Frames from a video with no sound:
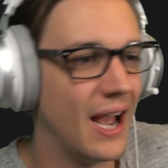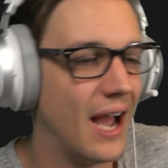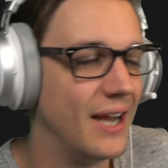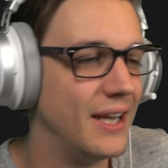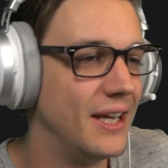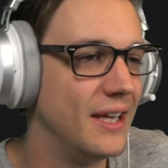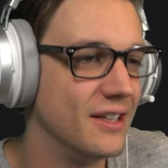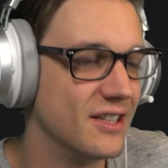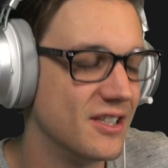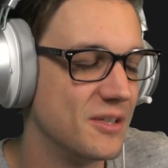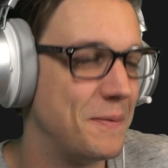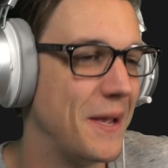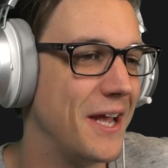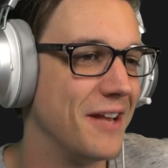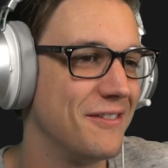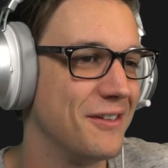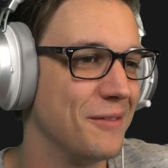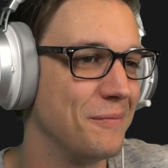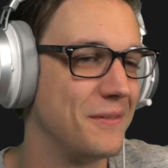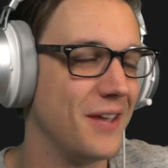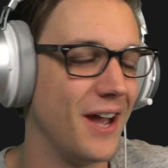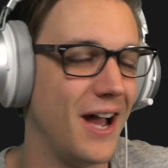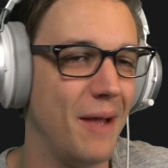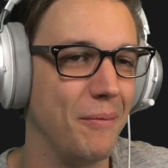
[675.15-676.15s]
I need to spend
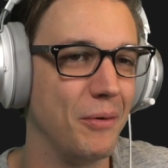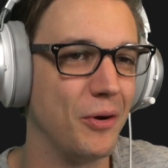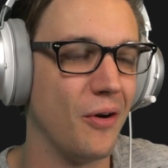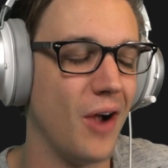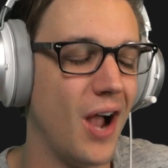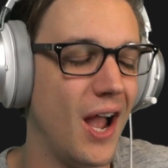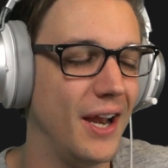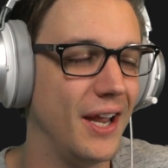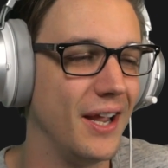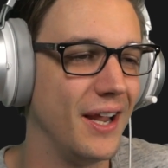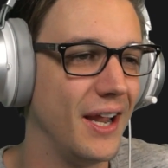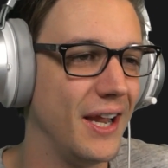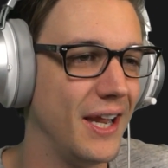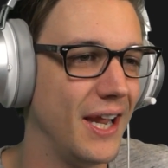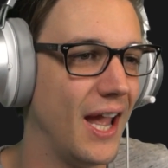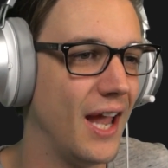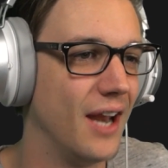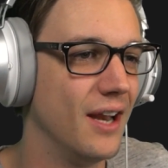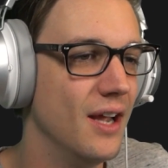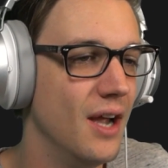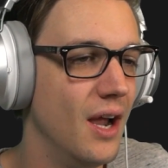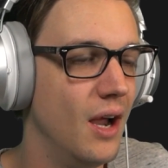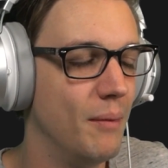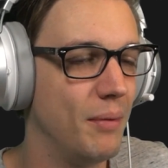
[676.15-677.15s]
some time grinding again.